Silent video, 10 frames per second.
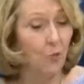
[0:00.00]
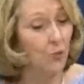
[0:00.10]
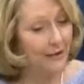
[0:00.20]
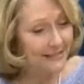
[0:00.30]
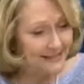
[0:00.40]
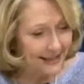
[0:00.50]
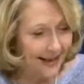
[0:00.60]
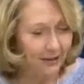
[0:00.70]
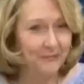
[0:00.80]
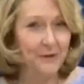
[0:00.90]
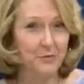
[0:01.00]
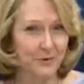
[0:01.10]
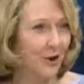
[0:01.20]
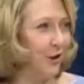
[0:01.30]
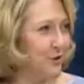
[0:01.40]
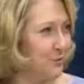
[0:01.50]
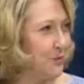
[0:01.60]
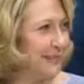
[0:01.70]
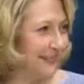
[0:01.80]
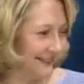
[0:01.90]
written down. It was hard to
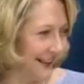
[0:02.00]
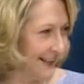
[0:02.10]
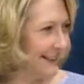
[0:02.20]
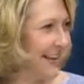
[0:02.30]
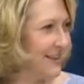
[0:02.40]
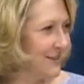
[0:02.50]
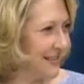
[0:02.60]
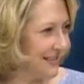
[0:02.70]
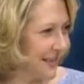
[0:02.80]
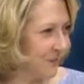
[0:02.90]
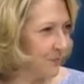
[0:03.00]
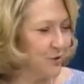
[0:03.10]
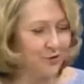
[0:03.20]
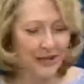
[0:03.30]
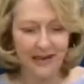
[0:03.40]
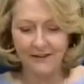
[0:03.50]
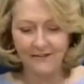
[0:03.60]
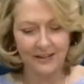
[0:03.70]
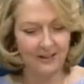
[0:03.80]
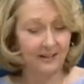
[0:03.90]
read, like the example you gave.